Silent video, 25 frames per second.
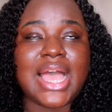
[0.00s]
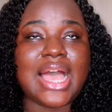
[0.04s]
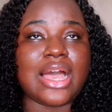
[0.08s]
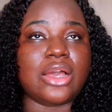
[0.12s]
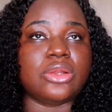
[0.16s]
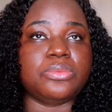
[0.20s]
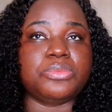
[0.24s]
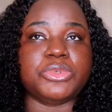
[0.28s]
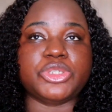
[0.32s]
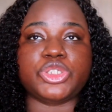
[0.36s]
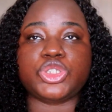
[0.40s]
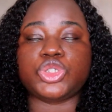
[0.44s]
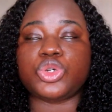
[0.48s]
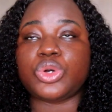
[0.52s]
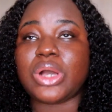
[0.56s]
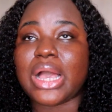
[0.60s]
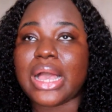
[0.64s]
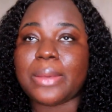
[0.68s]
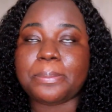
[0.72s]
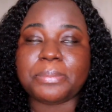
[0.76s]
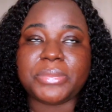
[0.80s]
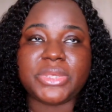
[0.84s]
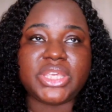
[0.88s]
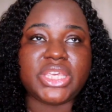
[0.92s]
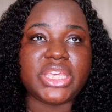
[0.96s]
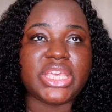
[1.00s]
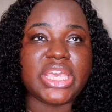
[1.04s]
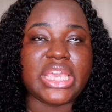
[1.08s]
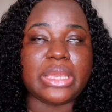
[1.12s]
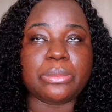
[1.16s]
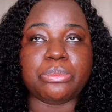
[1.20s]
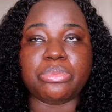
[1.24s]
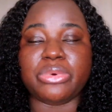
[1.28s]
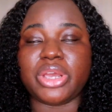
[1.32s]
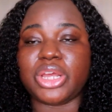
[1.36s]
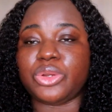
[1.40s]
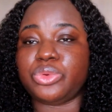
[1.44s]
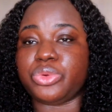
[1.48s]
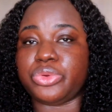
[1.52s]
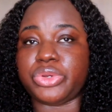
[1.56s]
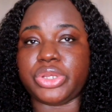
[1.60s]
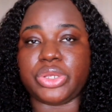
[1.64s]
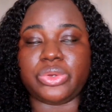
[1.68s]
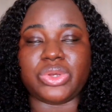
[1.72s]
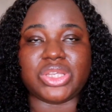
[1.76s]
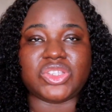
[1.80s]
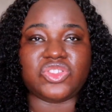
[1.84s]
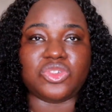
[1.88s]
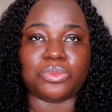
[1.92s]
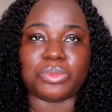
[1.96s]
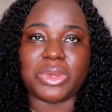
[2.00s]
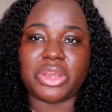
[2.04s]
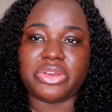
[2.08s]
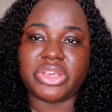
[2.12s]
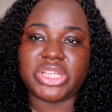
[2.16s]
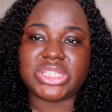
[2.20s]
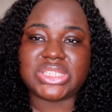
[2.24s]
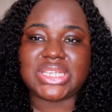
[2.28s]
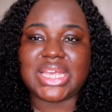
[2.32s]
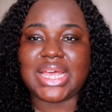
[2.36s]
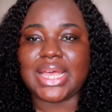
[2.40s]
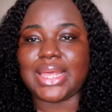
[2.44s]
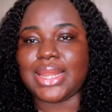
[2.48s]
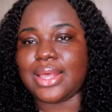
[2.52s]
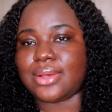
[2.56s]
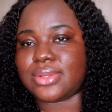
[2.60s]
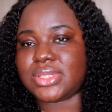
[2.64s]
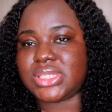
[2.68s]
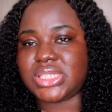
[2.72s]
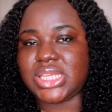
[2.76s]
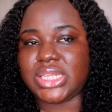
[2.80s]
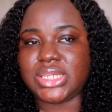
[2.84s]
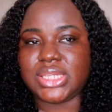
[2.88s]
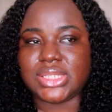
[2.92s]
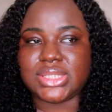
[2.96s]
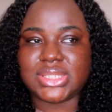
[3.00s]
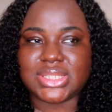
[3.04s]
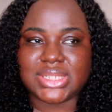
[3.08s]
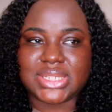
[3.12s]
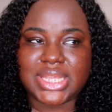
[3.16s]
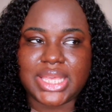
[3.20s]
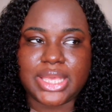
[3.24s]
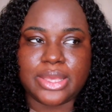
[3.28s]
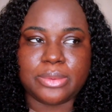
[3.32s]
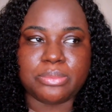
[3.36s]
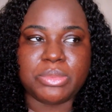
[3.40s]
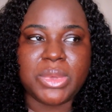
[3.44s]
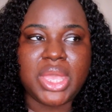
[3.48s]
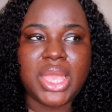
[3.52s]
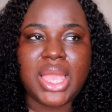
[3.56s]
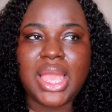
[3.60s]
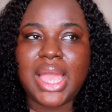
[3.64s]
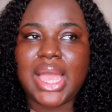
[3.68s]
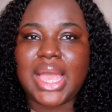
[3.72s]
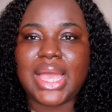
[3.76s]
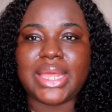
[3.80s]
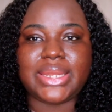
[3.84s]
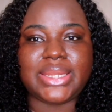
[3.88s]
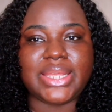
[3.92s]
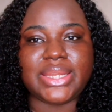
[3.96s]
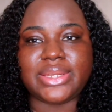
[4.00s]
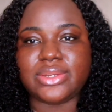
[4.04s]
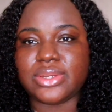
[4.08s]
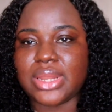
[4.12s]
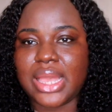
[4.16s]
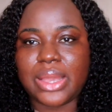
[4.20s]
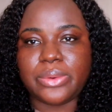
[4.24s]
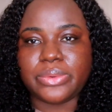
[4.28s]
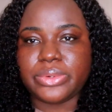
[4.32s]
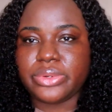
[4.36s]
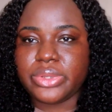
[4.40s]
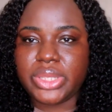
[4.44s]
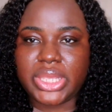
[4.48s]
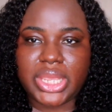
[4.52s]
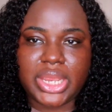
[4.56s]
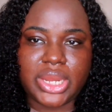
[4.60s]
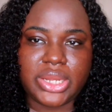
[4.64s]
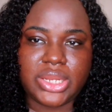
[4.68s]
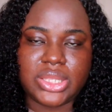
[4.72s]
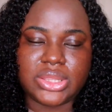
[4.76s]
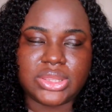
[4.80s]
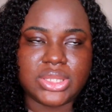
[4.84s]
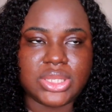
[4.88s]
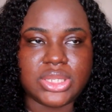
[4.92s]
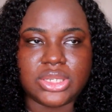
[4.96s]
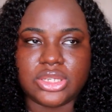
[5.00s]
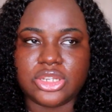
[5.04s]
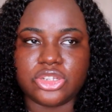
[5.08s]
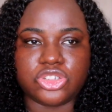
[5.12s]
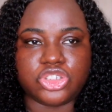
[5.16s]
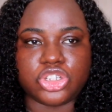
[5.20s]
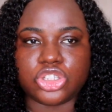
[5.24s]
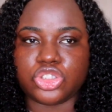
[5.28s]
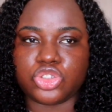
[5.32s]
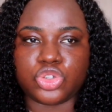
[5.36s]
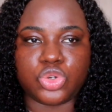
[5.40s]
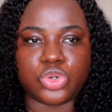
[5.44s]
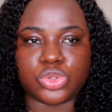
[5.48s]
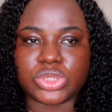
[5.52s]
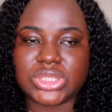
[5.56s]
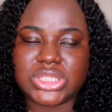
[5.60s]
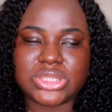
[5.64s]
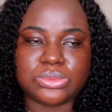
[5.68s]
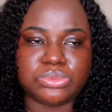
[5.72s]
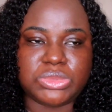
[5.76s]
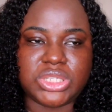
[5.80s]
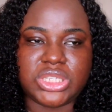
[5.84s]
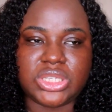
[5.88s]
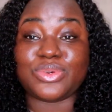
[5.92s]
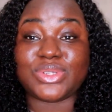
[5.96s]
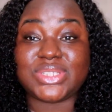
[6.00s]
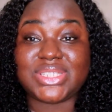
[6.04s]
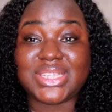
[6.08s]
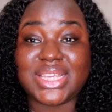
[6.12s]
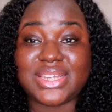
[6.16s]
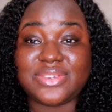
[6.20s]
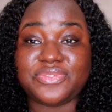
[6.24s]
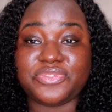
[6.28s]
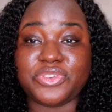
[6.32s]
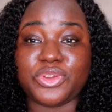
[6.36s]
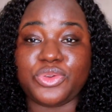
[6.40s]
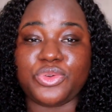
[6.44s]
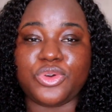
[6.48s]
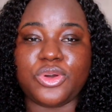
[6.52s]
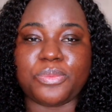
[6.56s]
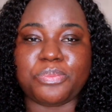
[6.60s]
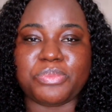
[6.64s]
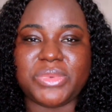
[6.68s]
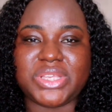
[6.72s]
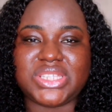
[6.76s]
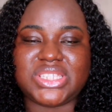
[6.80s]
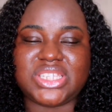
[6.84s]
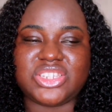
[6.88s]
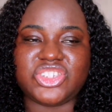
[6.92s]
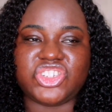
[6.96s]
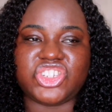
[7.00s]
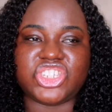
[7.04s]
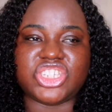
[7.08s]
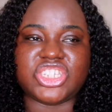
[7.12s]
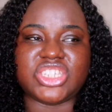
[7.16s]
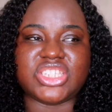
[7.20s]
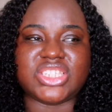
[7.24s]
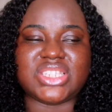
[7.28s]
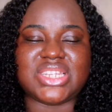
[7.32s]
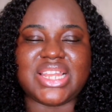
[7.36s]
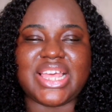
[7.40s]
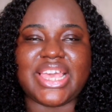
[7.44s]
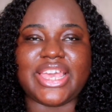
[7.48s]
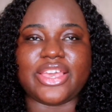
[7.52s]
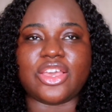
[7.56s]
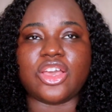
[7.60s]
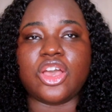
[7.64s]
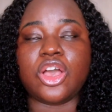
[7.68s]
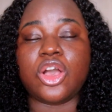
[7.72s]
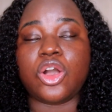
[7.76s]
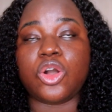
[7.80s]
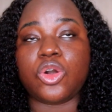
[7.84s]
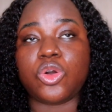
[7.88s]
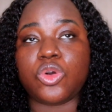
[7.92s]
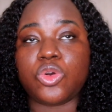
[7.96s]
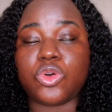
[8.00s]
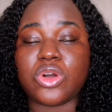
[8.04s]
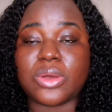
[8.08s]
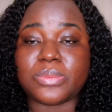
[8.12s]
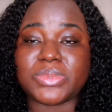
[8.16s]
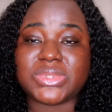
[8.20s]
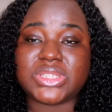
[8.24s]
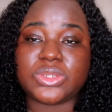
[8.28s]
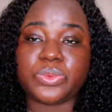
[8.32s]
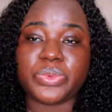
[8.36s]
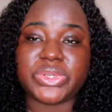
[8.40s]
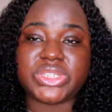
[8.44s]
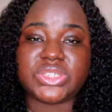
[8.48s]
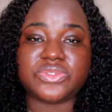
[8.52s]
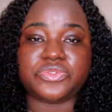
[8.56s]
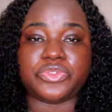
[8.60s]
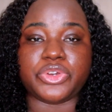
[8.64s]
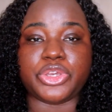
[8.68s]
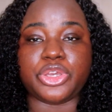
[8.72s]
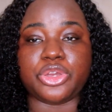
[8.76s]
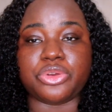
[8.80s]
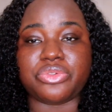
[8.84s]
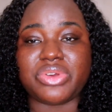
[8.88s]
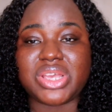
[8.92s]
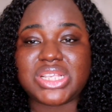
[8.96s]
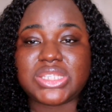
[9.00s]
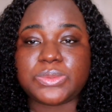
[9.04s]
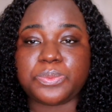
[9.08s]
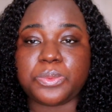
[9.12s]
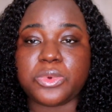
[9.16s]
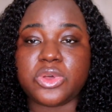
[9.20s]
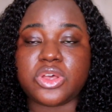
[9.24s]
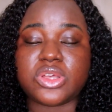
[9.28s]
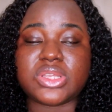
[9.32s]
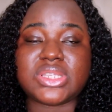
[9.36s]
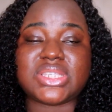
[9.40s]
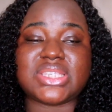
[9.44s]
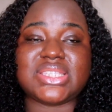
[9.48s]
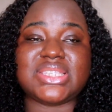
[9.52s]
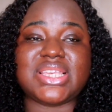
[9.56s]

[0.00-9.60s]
I'd be so happy, a brand will request for my rate card, I'll send it to them, and then I wouldn't hear anything. They just ghost me. I'll send follow-up messages like, oh, I'm still waiting for your response.